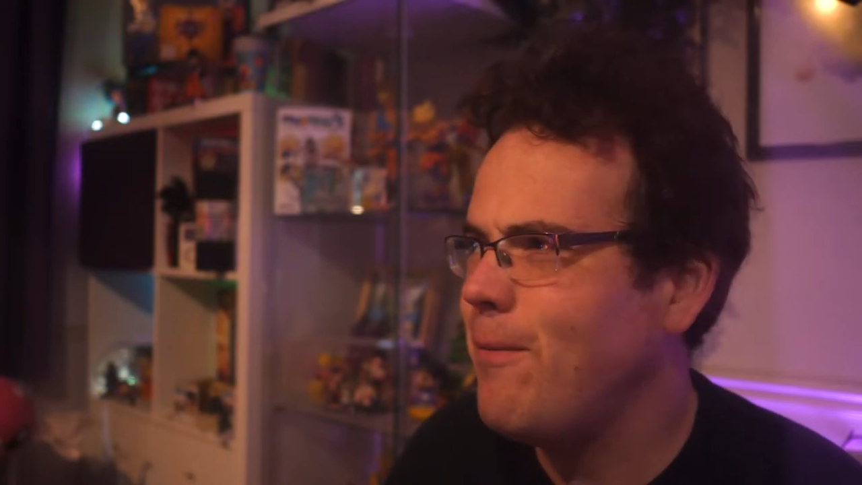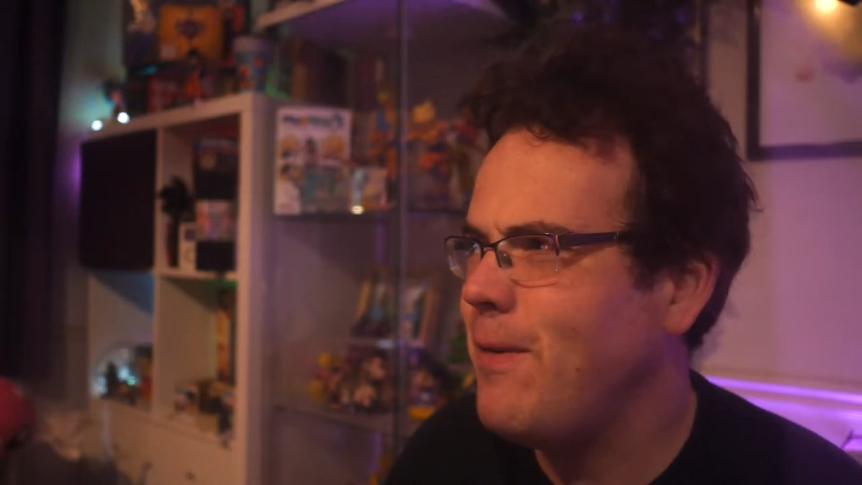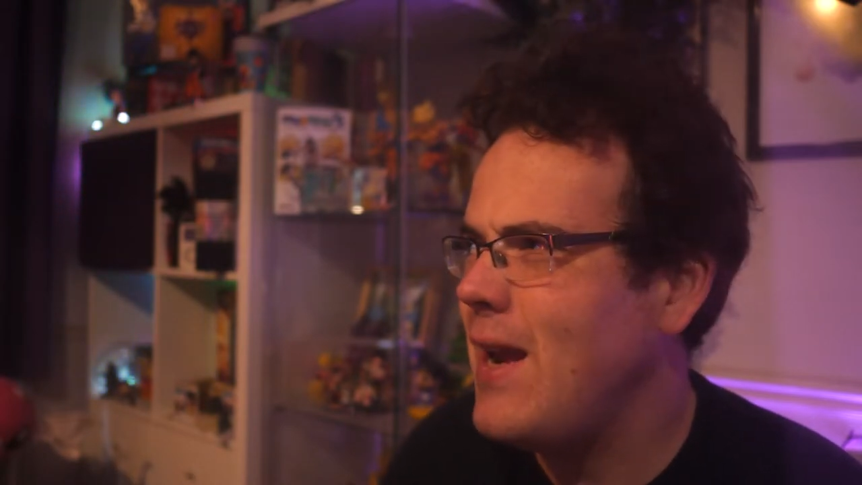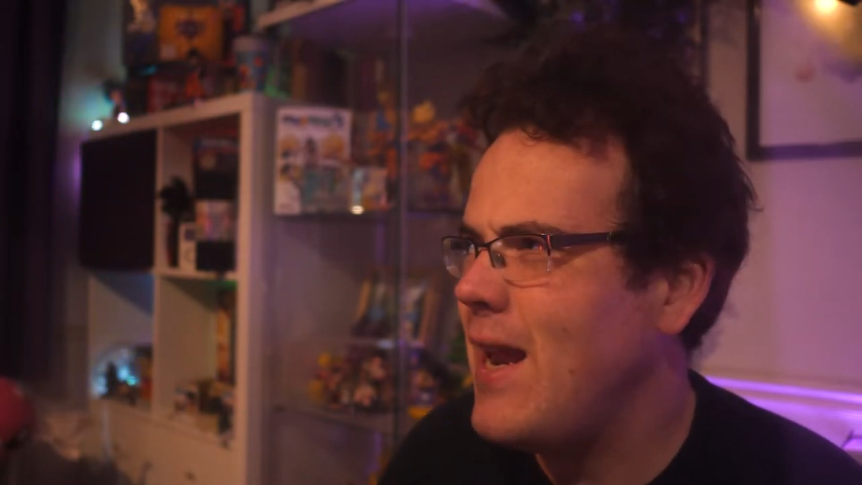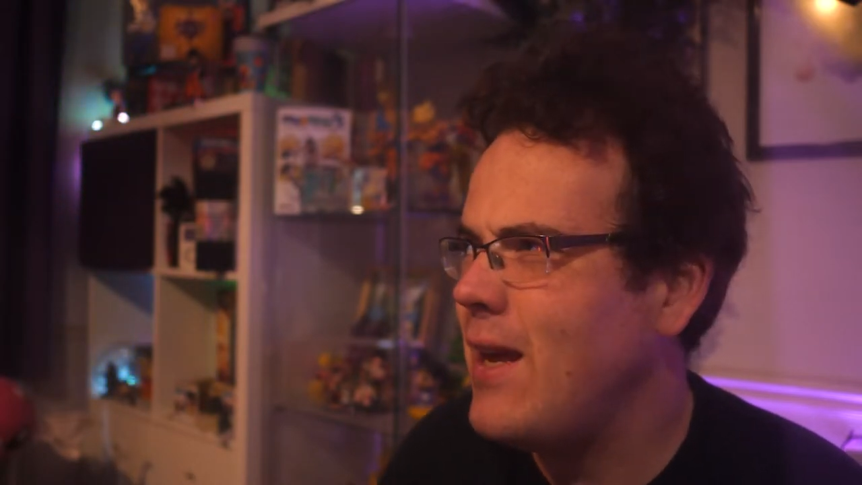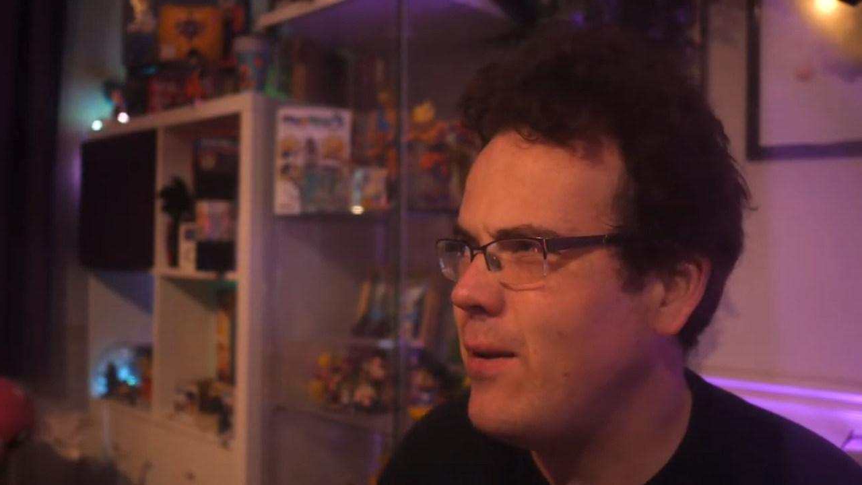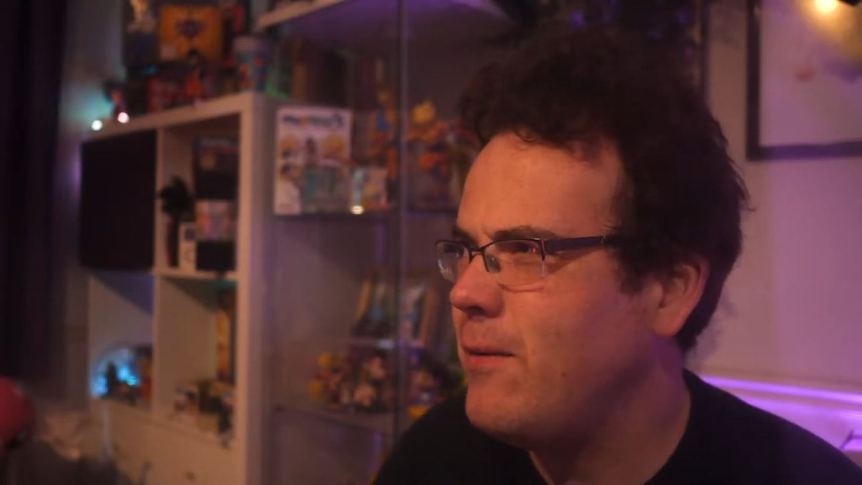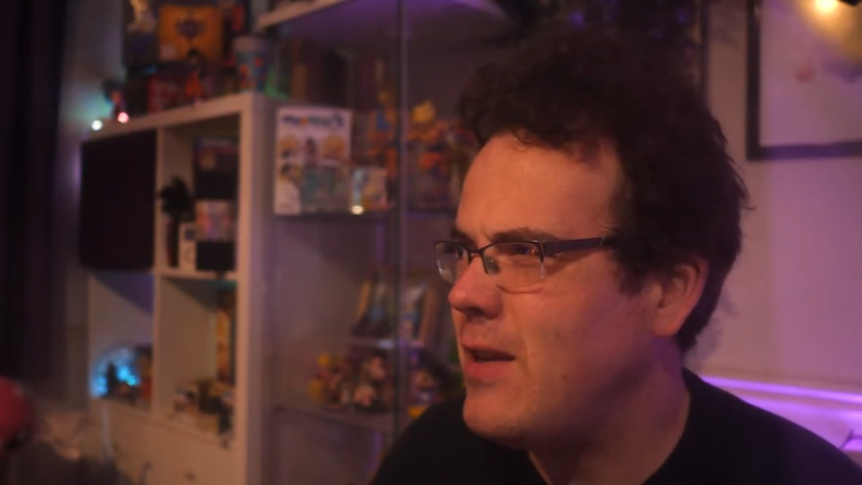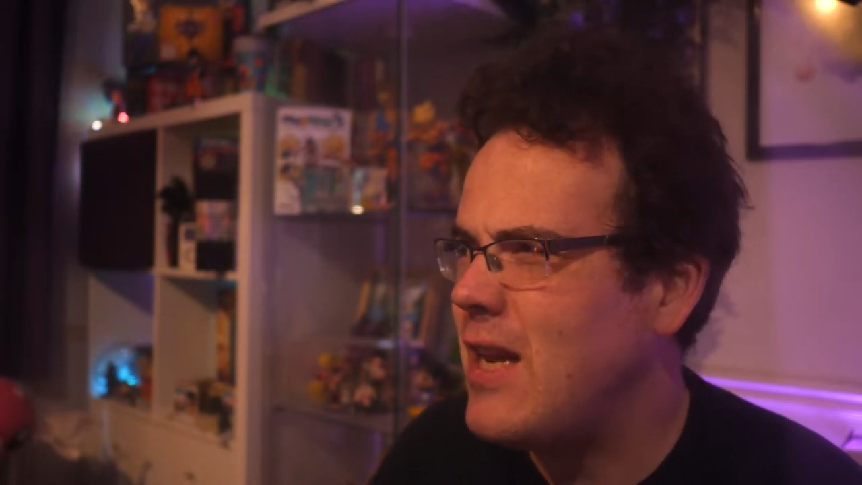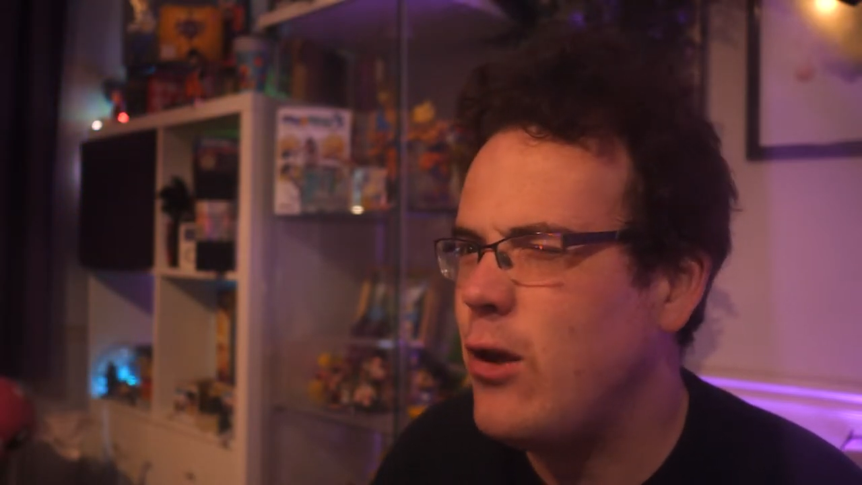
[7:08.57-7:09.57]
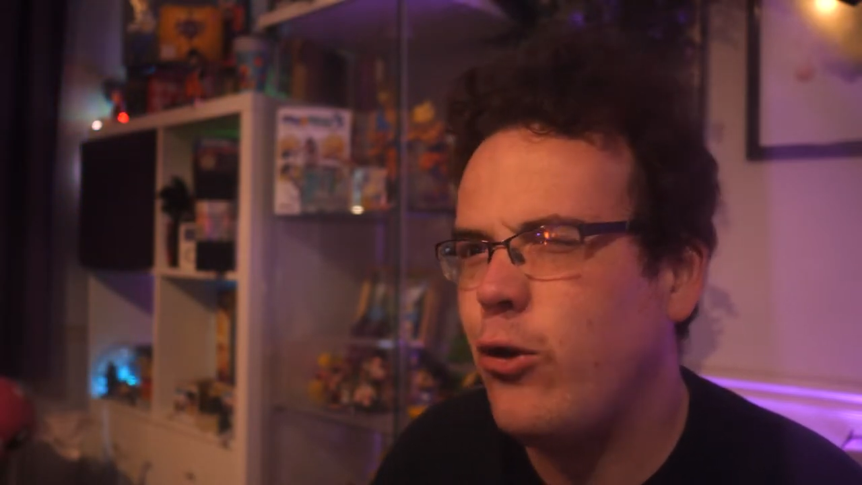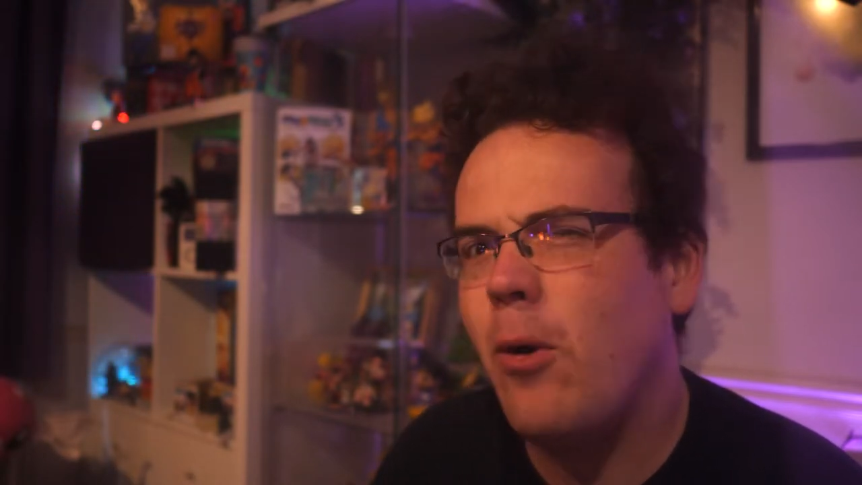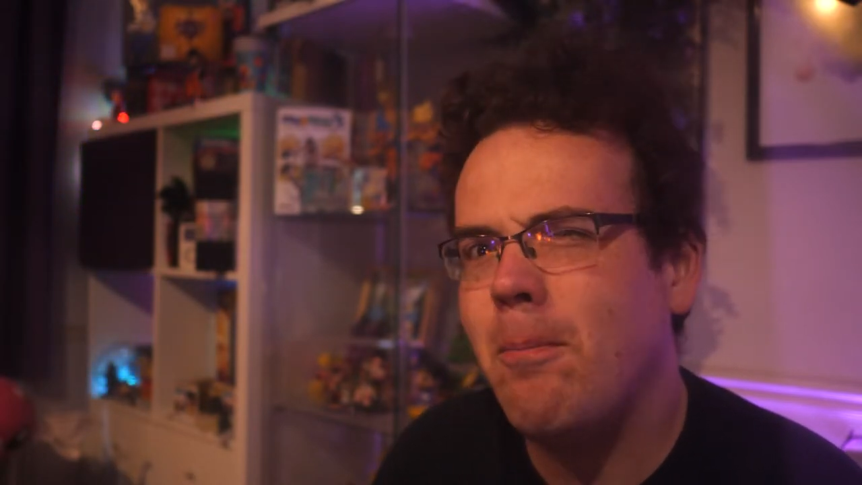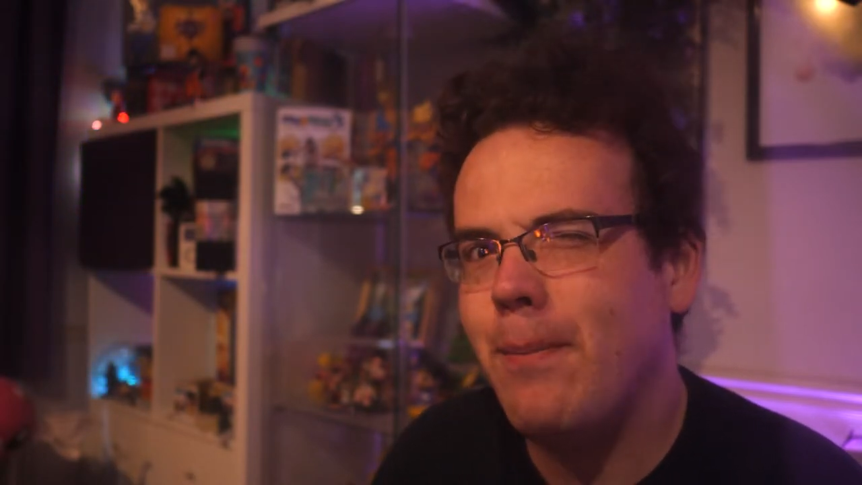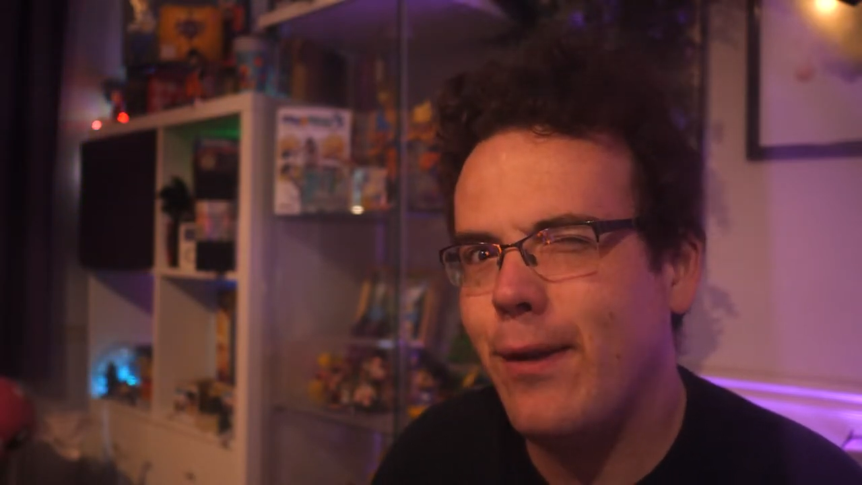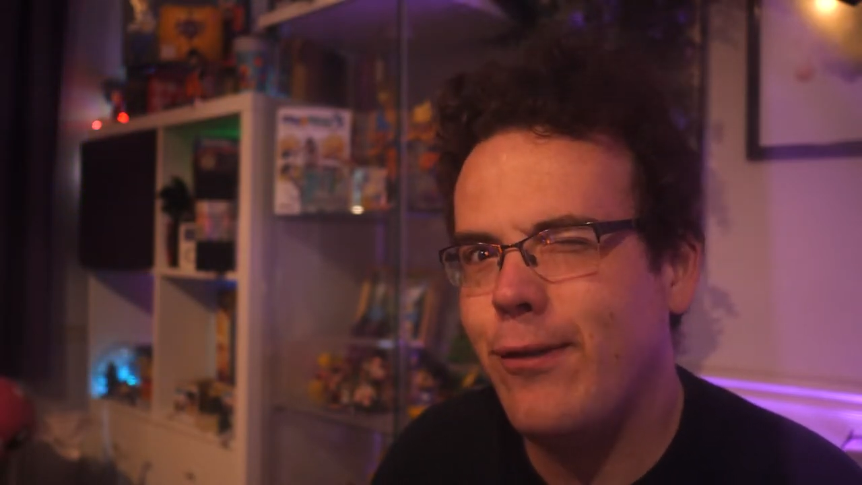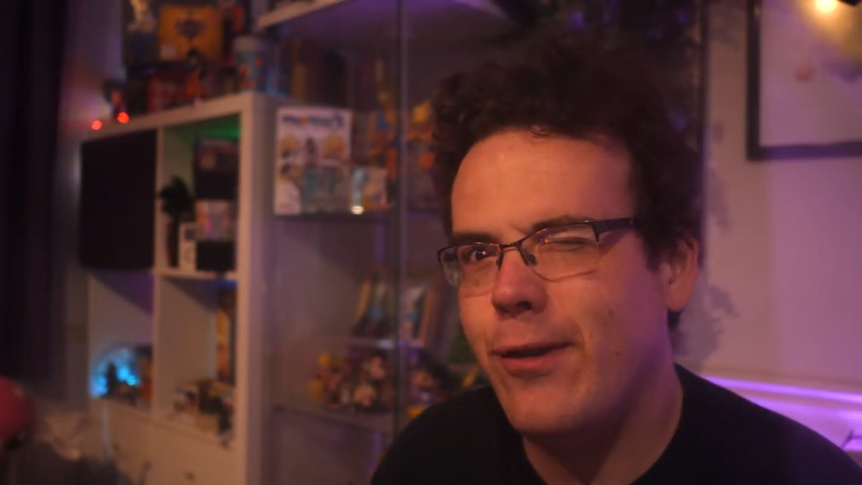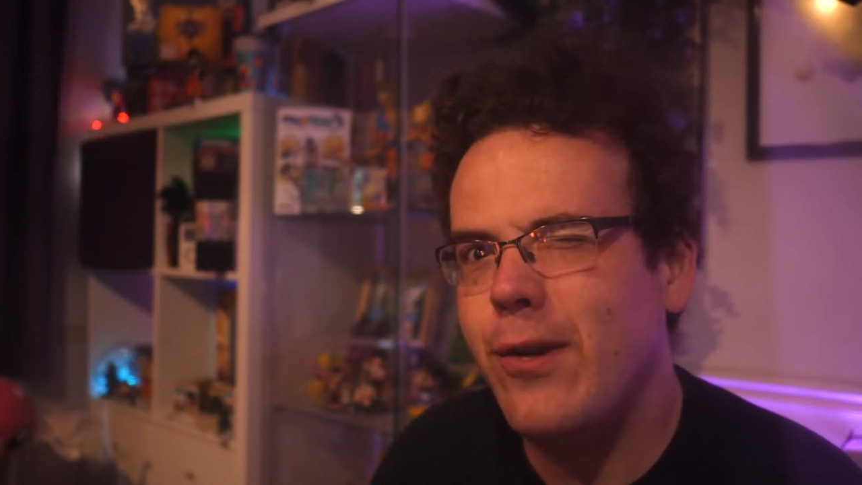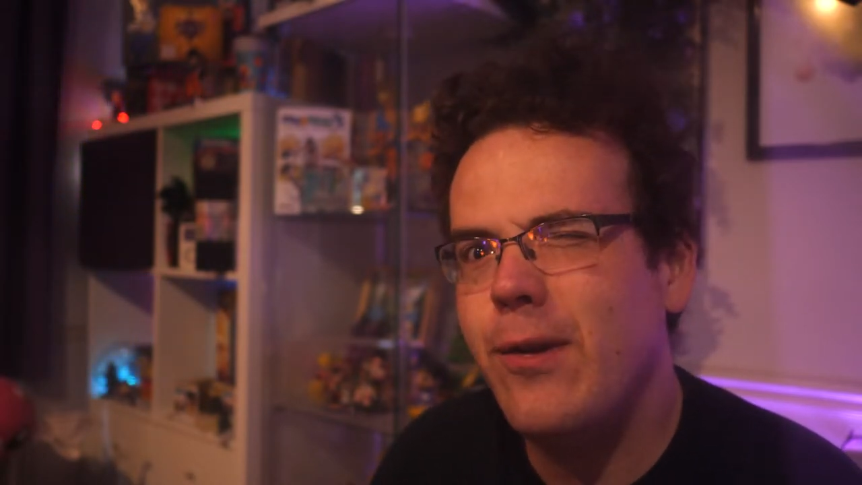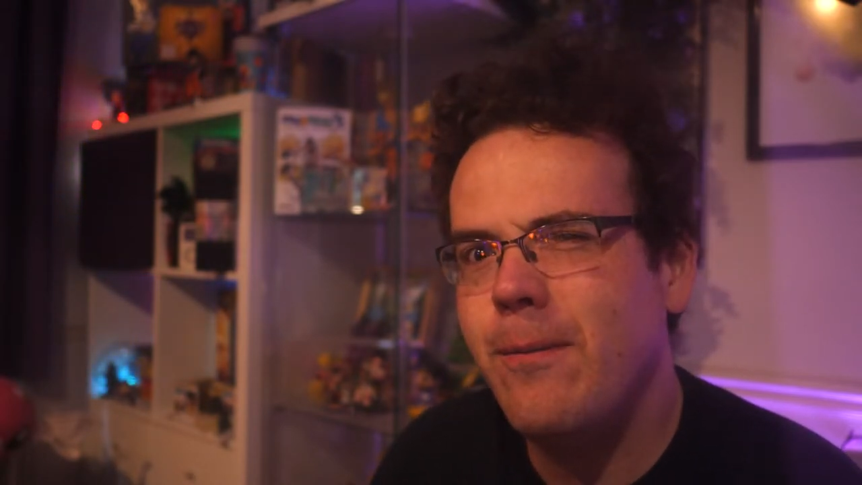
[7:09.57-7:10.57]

feeling of Dijon mustard.